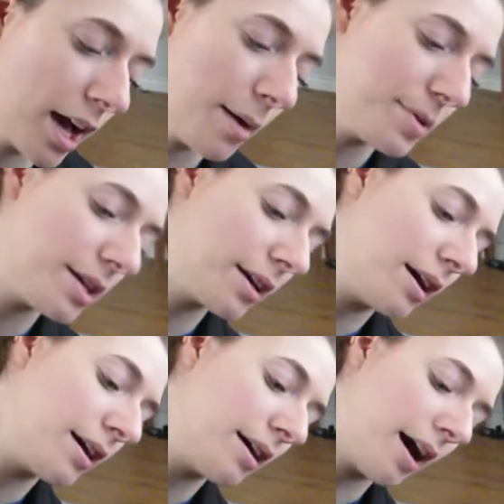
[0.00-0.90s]
coming,
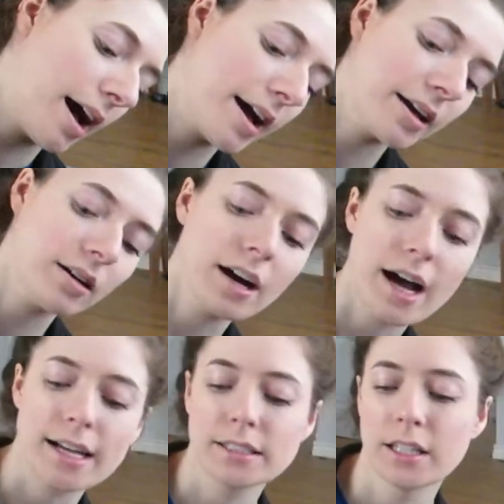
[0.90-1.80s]
I
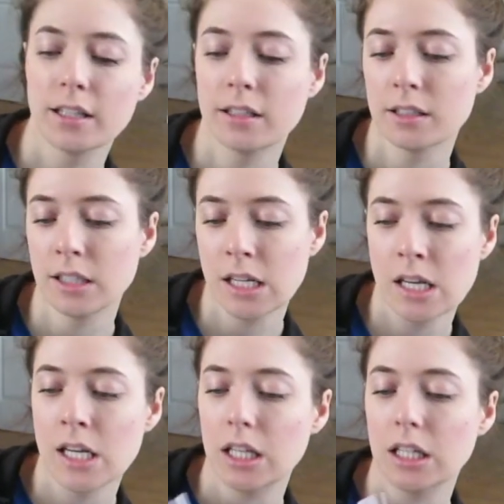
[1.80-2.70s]
got,
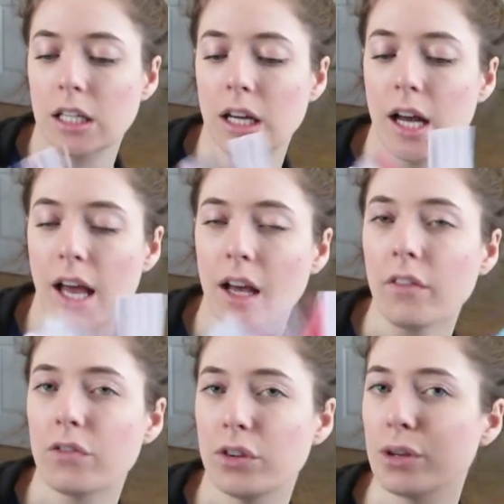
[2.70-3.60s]
I
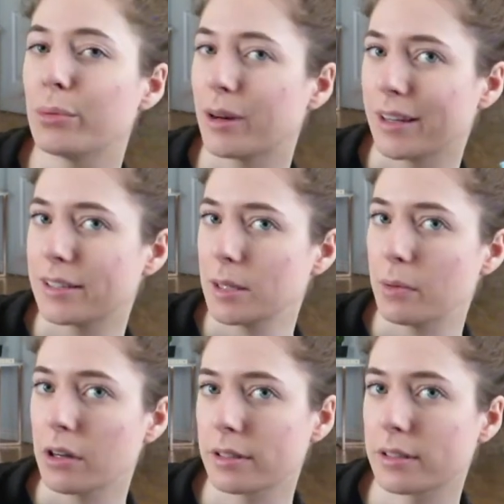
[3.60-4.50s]
have a few pregnancy
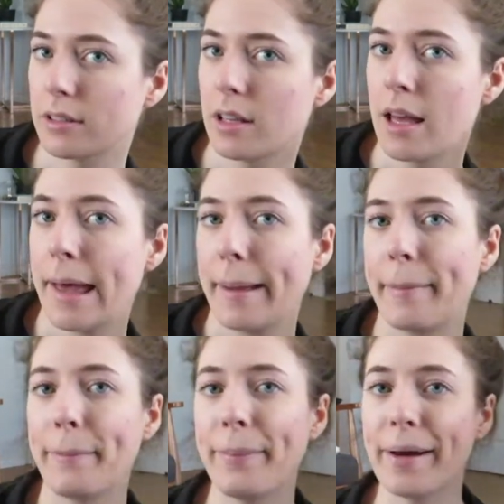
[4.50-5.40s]
books,
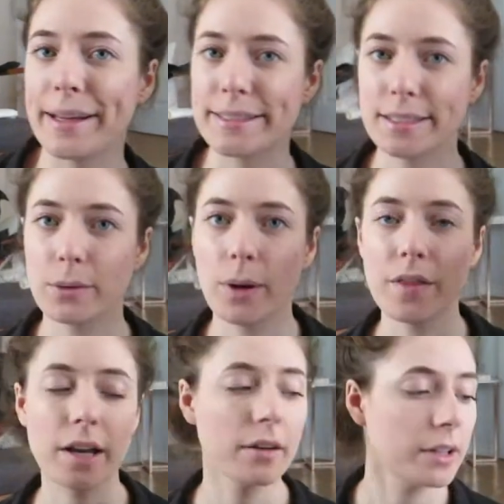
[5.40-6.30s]
but the
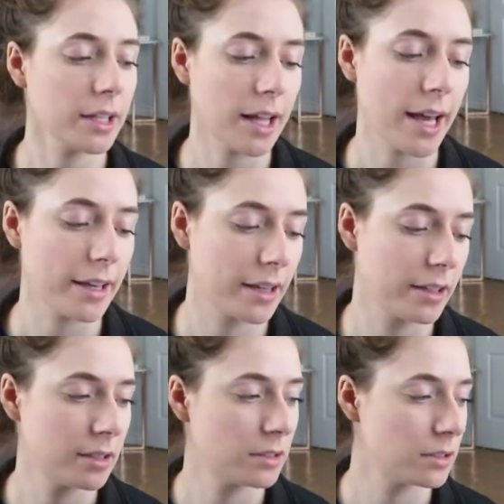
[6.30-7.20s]
one that I really like
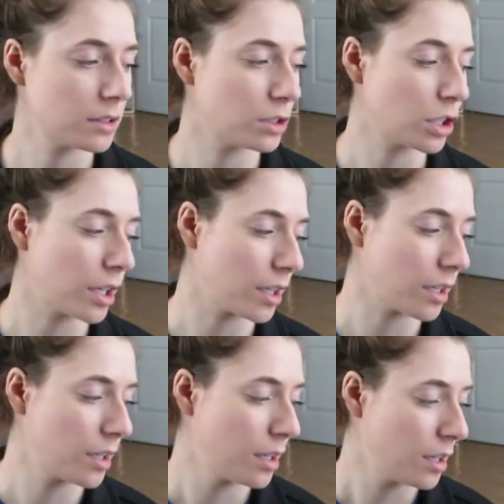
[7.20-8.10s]

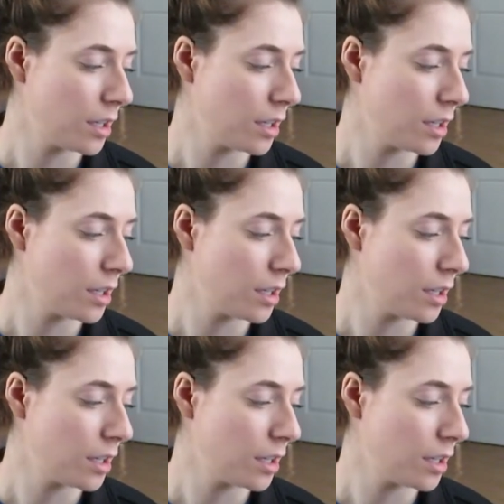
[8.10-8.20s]
during